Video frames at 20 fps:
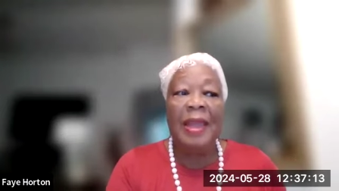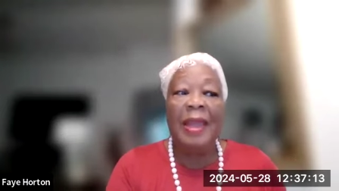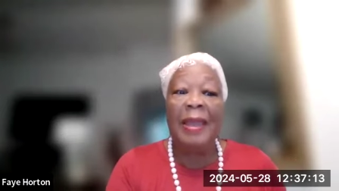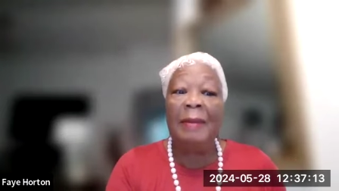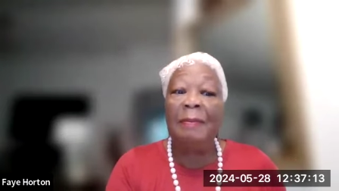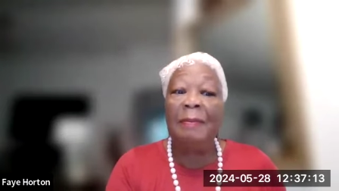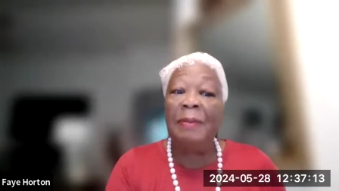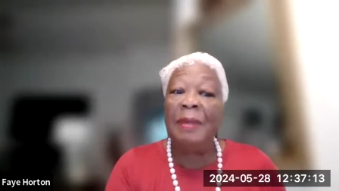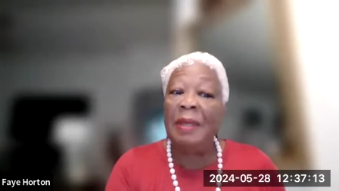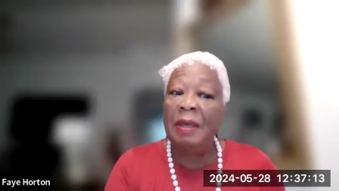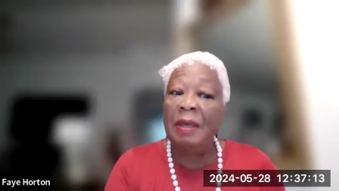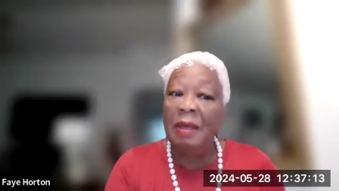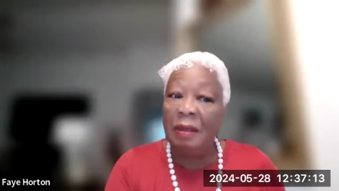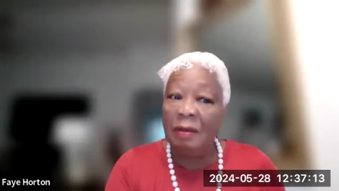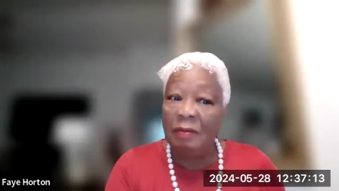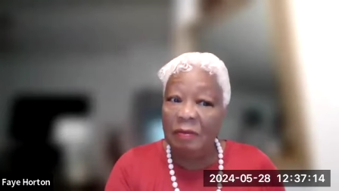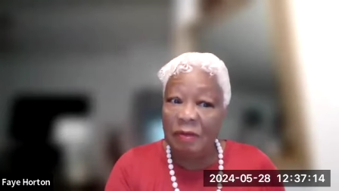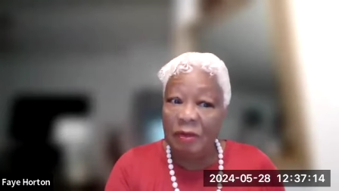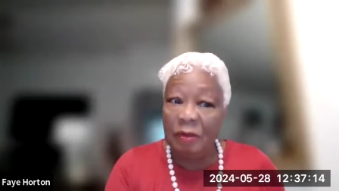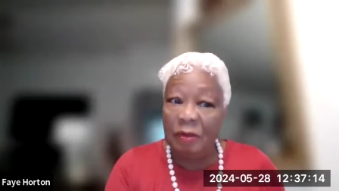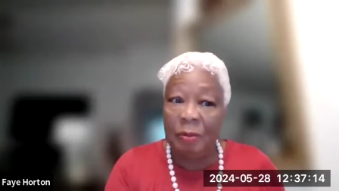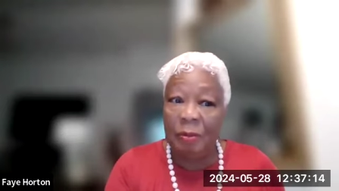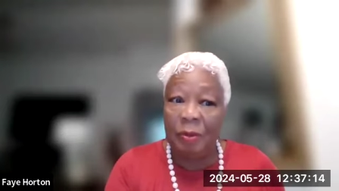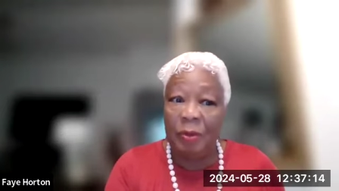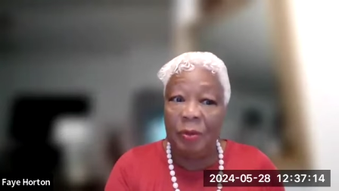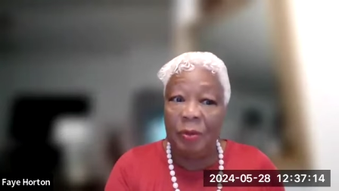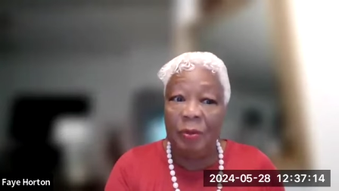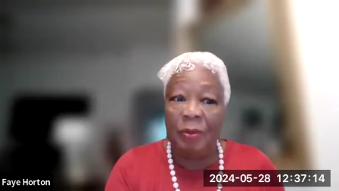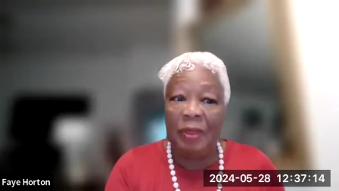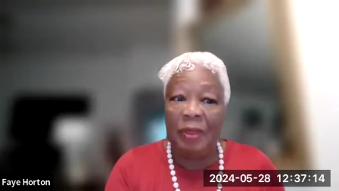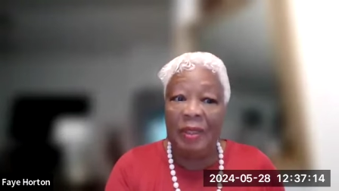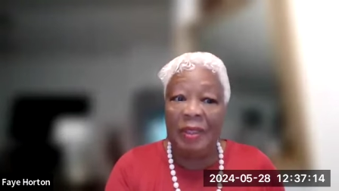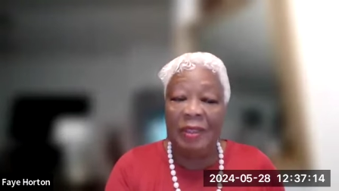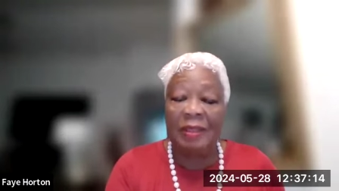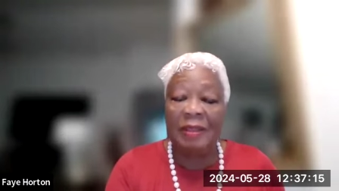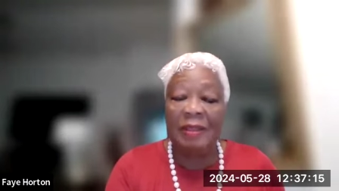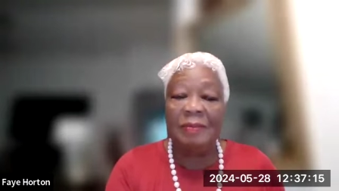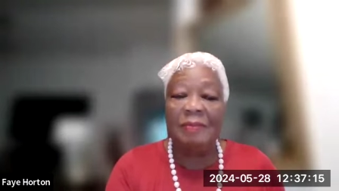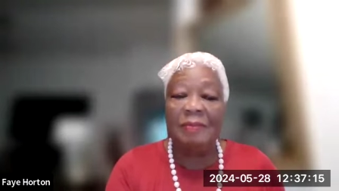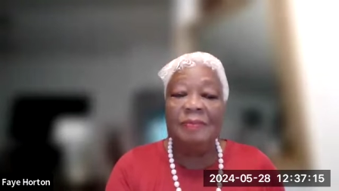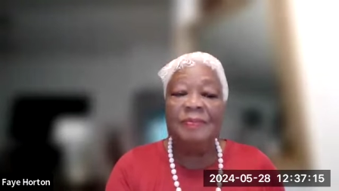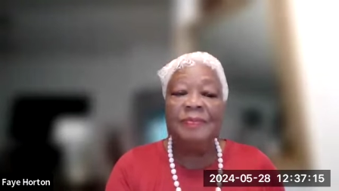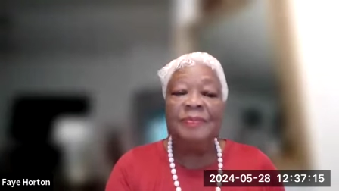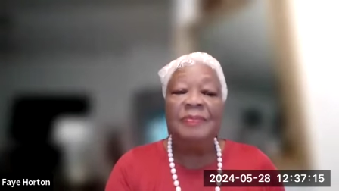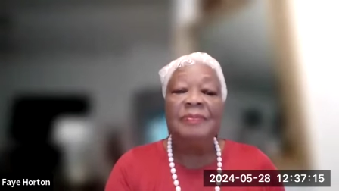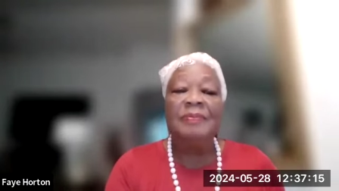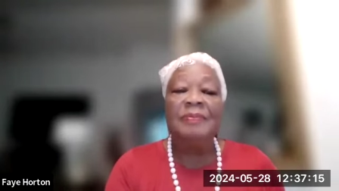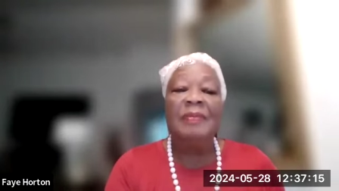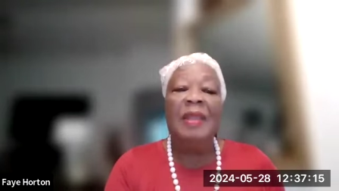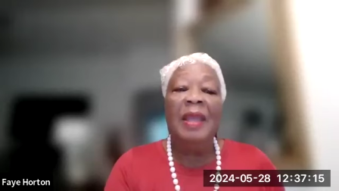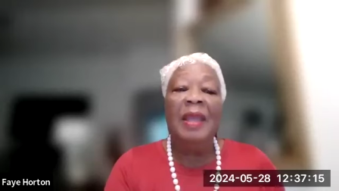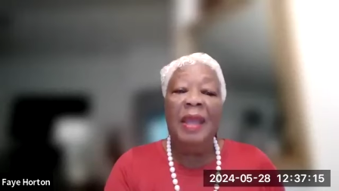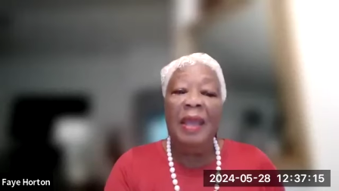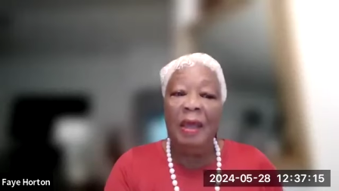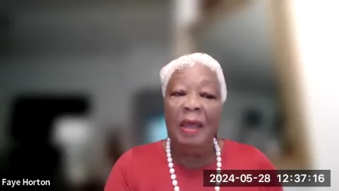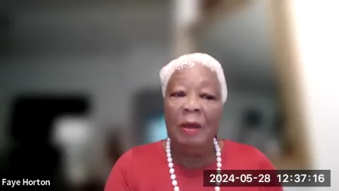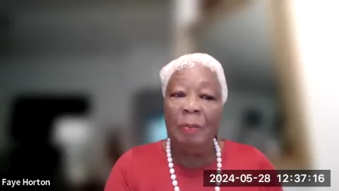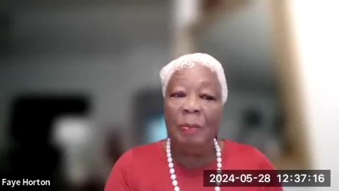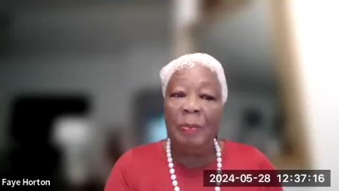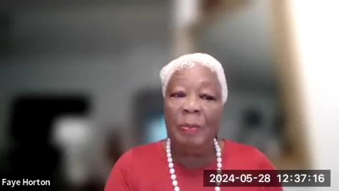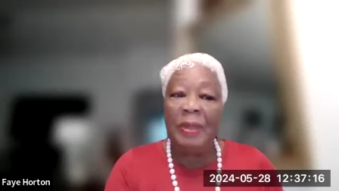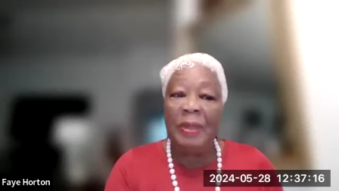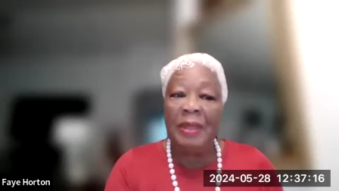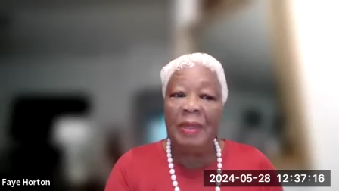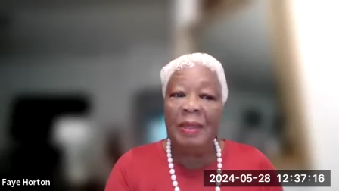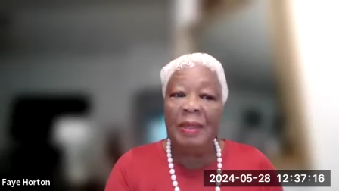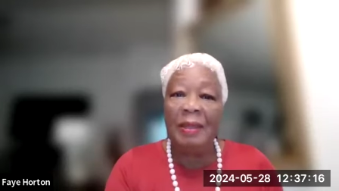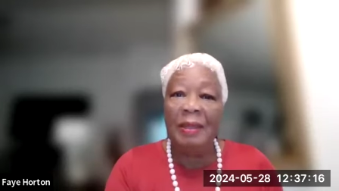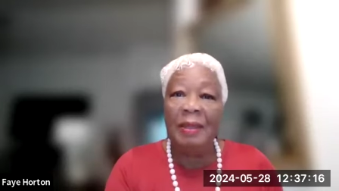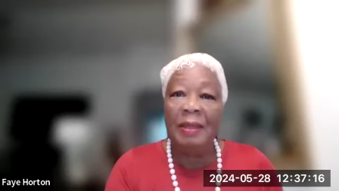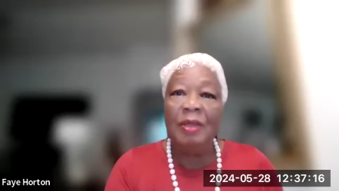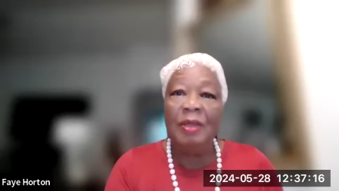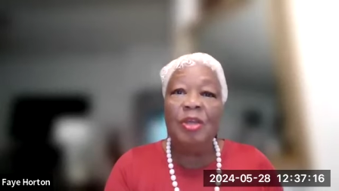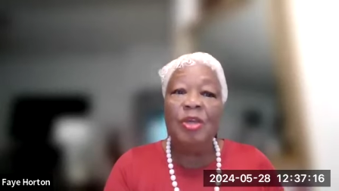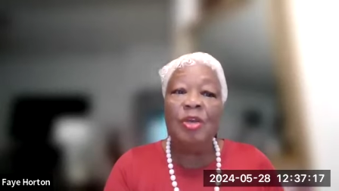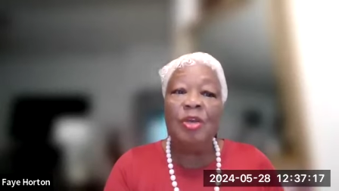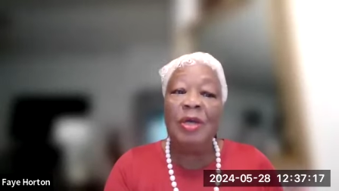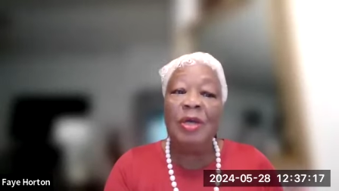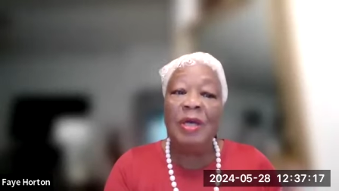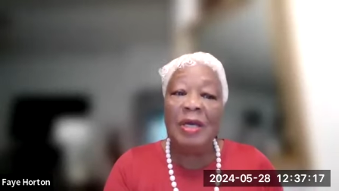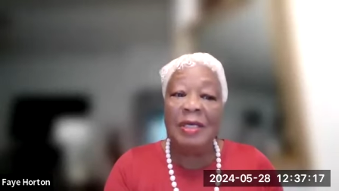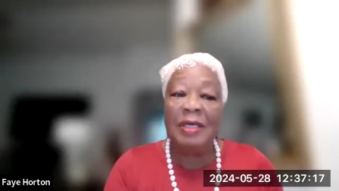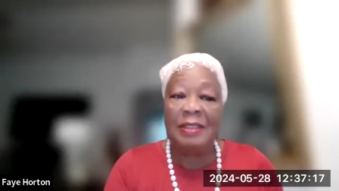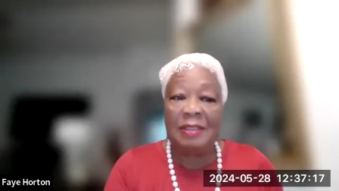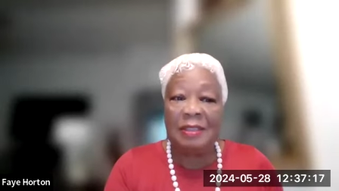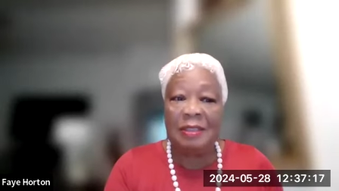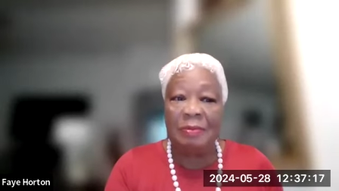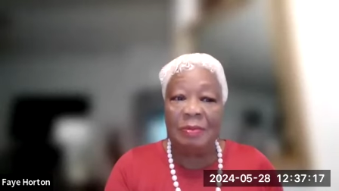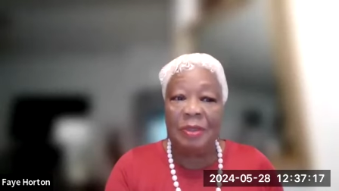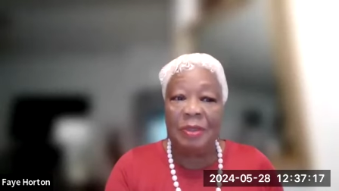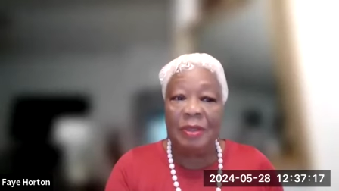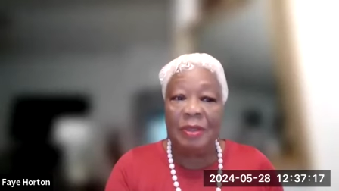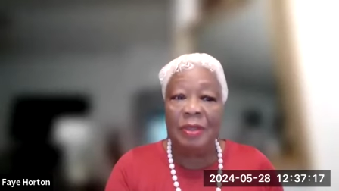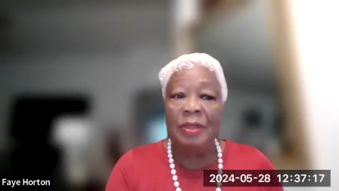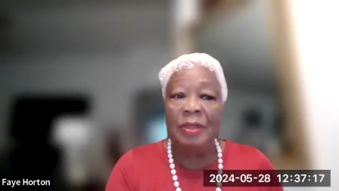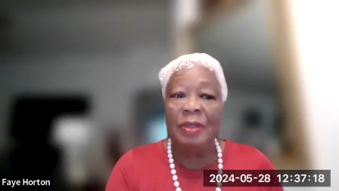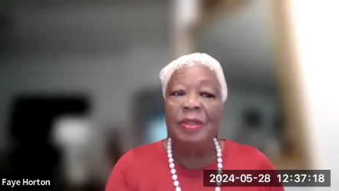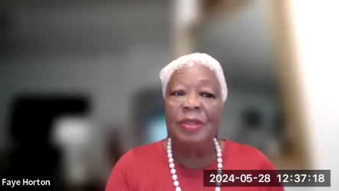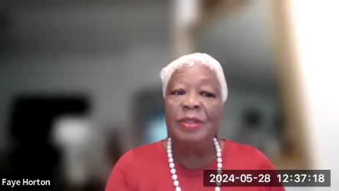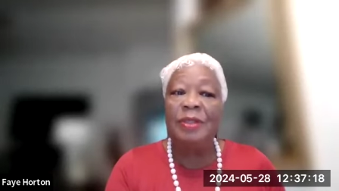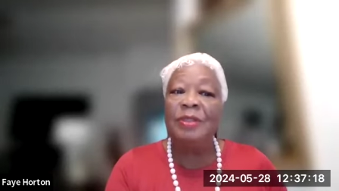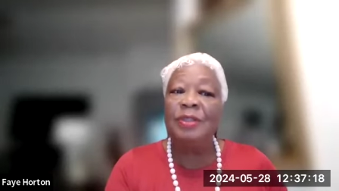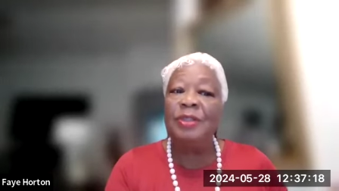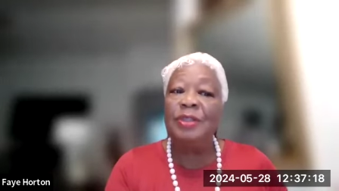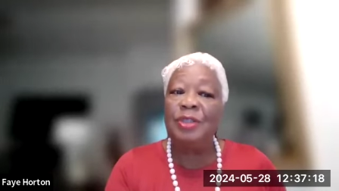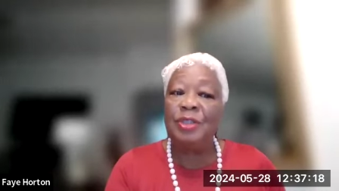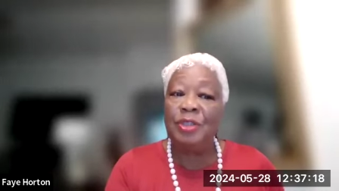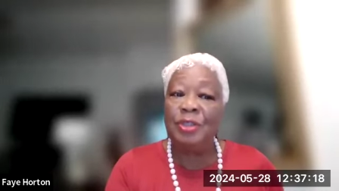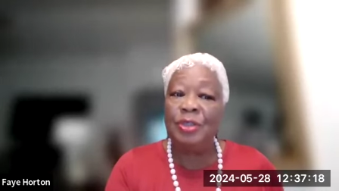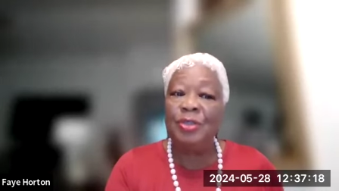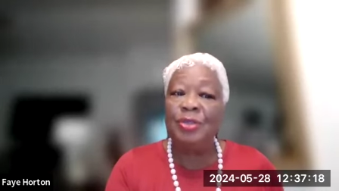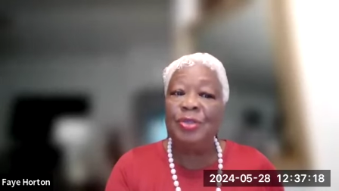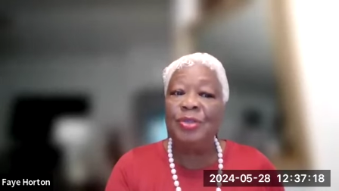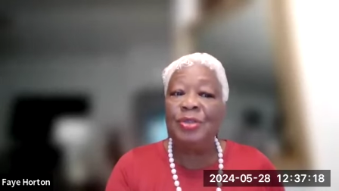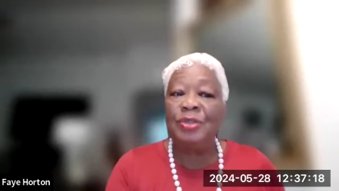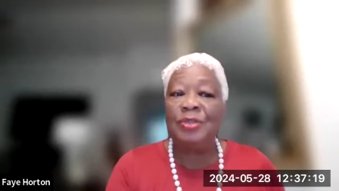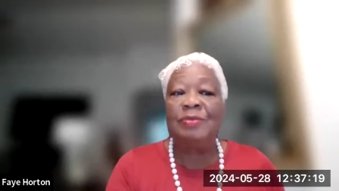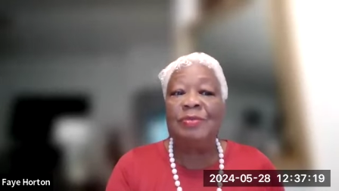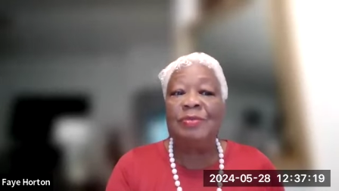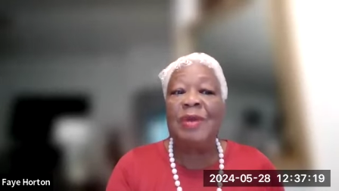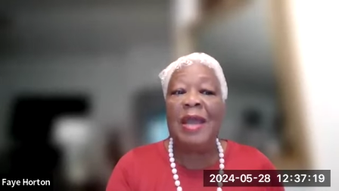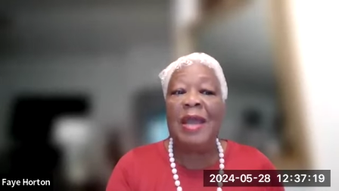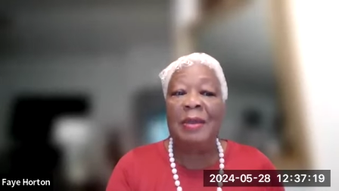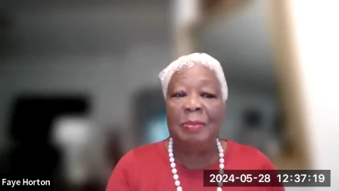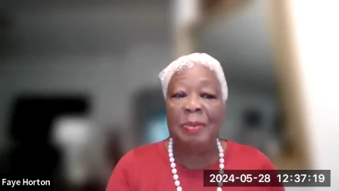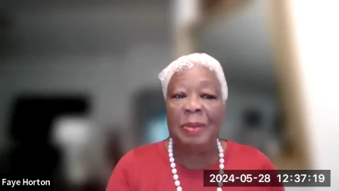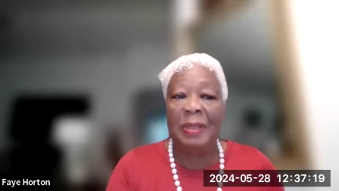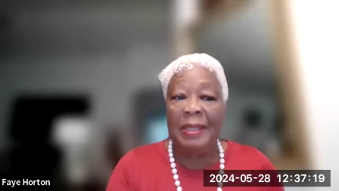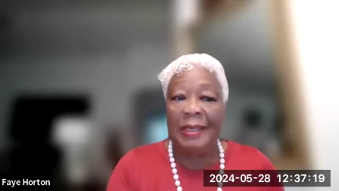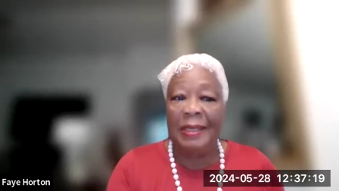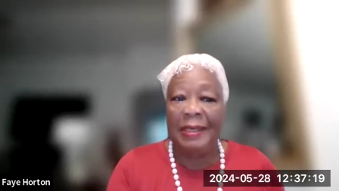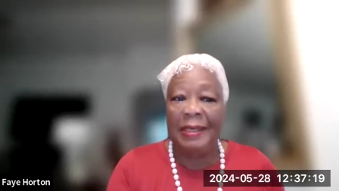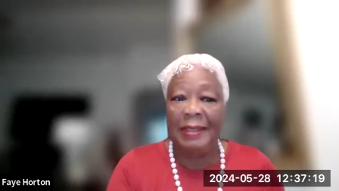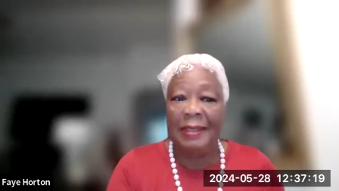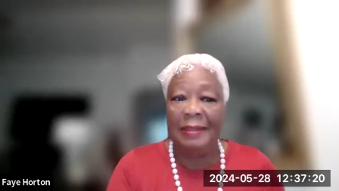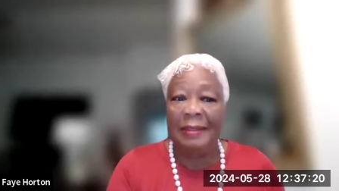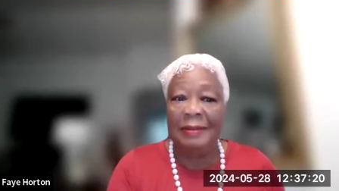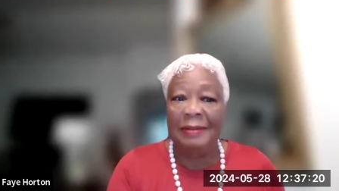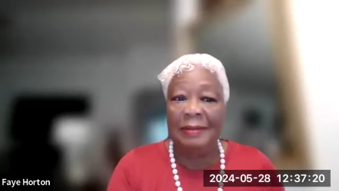and be comfortable with helping your customer to choose the right plan.